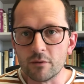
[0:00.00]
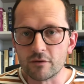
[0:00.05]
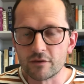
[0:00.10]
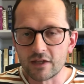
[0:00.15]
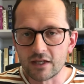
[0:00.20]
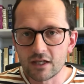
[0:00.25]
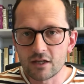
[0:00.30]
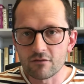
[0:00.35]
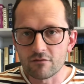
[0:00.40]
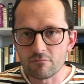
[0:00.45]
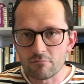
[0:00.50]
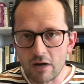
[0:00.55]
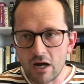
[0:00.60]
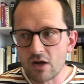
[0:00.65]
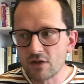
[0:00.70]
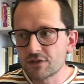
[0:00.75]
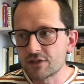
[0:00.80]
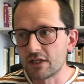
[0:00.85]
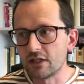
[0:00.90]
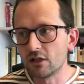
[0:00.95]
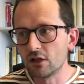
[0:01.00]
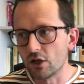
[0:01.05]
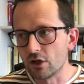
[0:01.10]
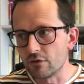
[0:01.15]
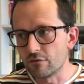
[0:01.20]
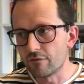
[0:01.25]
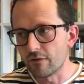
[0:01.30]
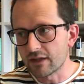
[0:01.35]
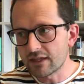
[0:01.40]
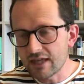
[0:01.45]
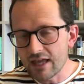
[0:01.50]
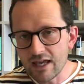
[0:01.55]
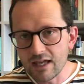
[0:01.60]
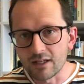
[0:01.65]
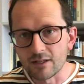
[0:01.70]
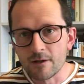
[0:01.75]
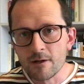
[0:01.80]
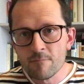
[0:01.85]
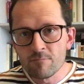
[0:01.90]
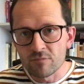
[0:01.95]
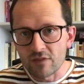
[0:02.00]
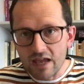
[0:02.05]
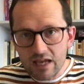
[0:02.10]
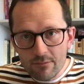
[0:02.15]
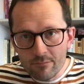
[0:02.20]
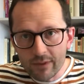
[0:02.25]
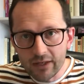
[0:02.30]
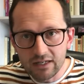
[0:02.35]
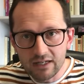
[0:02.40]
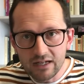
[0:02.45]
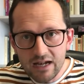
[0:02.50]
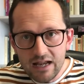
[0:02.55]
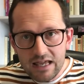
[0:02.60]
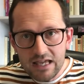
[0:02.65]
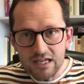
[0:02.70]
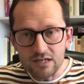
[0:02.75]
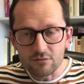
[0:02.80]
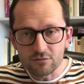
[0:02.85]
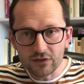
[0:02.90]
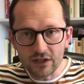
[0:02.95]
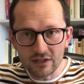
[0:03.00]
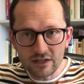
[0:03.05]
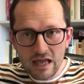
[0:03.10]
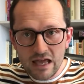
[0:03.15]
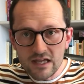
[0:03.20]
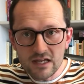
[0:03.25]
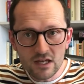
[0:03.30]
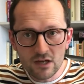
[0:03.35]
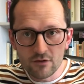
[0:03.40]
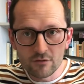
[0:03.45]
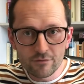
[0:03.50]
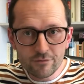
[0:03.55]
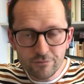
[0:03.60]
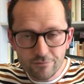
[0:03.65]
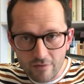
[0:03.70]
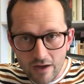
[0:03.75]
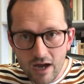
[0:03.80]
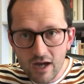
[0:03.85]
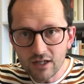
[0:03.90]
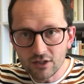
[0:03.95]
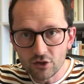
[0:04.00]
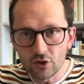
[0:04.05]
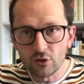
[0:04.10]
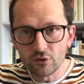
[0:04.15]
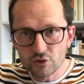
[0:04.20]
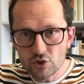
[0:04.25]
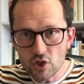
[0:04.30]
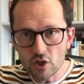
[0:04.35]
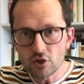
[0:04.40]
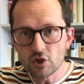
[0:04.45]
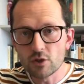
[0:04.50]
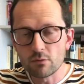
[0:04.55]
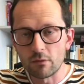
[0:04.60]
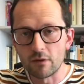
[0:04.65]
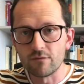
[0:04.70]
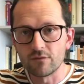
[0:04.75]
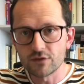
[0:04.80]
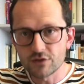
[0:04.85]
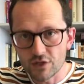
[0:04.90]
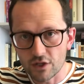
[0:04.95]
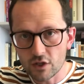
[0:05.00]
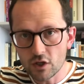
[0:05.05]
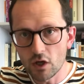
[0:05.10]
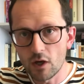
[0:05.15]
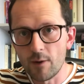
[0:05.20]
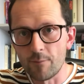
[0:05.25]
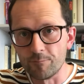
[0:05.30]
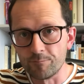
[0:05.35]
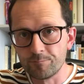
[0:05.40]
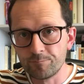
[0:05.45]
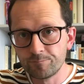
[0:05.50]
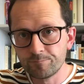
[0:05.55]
Think of Martin Luther King. They believed in a final judgment to come.